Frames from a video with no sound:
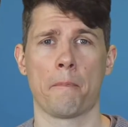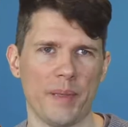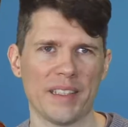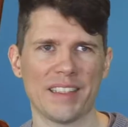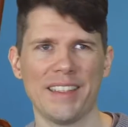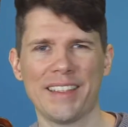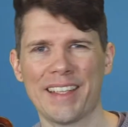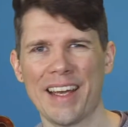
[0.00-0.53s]

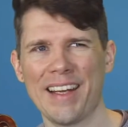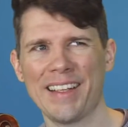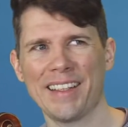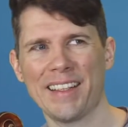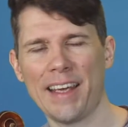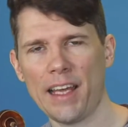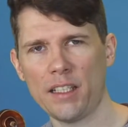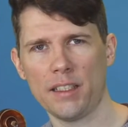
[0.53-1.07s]
but it
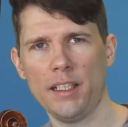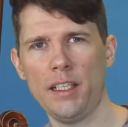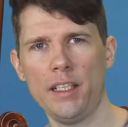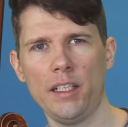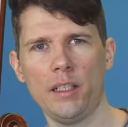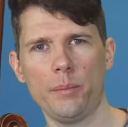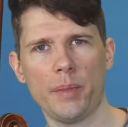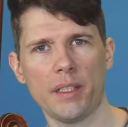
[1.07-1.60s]
can get a
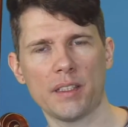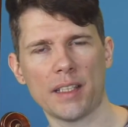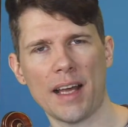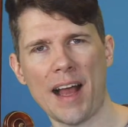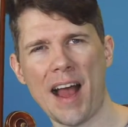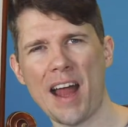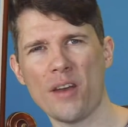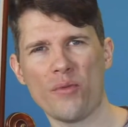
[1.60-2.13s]
little bit
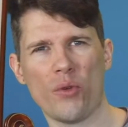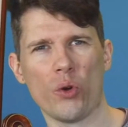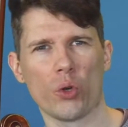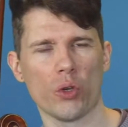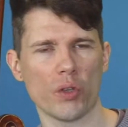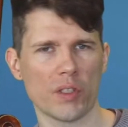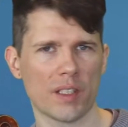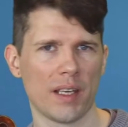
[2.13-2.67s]

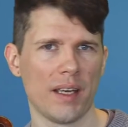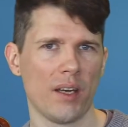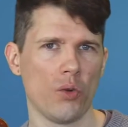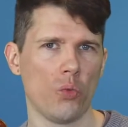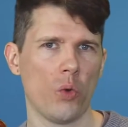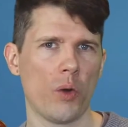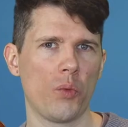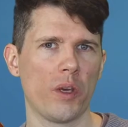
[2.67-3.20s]
unfocused
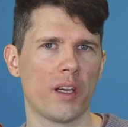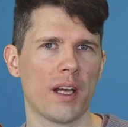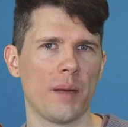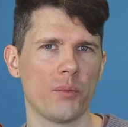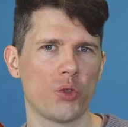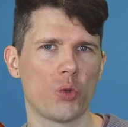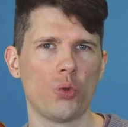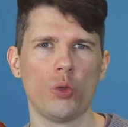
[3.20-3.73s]
when we
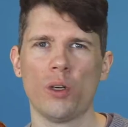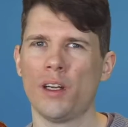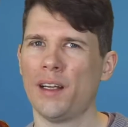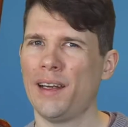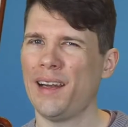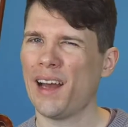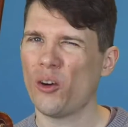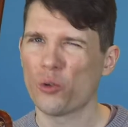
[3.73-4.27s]
come to
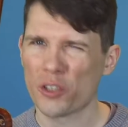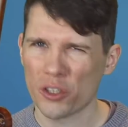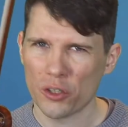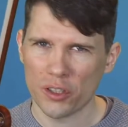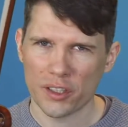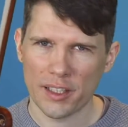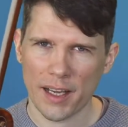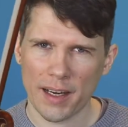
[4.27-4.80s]

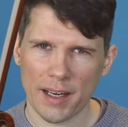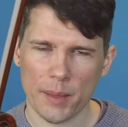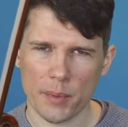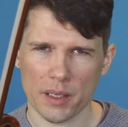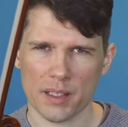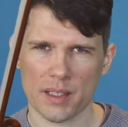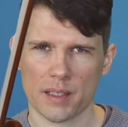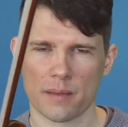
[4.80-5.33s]
louder
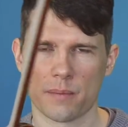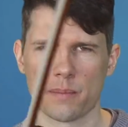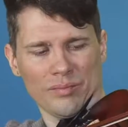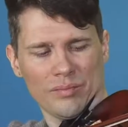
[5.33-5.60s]
dynamics.